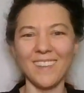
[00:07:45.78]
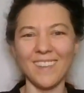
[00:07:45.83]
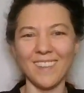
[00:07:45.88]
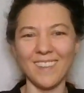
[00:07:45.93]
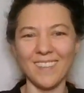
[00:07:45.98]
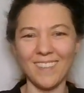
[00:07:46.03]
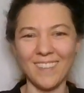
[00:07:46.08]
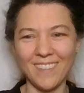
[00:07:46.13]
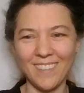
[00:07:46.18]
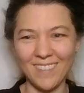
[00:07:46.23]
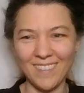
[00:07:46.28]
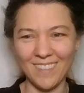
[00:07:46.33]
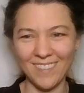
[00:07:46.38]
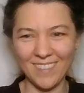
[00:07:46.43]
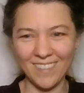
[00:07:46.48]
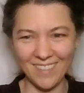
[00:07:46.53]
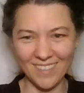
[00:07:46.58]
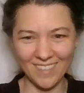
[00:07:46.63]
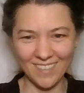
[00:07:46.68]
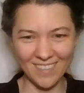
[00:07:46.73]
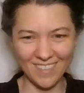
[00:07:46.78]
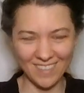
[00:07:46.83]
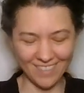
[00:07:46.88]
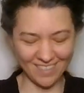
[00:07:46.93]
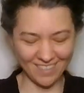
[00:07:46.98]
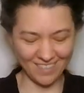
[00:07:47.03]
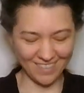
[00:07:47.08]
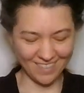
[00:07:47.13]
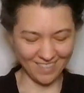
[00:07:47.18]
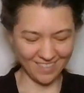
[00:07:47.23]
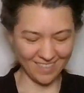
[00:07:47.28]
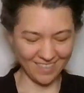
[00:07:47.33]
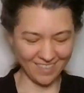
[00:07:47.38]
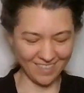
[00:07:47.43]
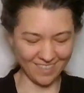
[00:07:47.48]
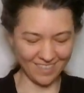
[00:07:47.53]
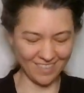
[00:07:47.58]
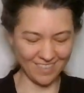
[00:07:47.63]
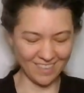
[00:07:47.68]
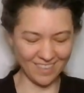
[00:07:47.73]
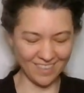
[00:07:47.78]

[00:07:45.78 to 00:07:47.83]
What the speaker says: Nobody speaks.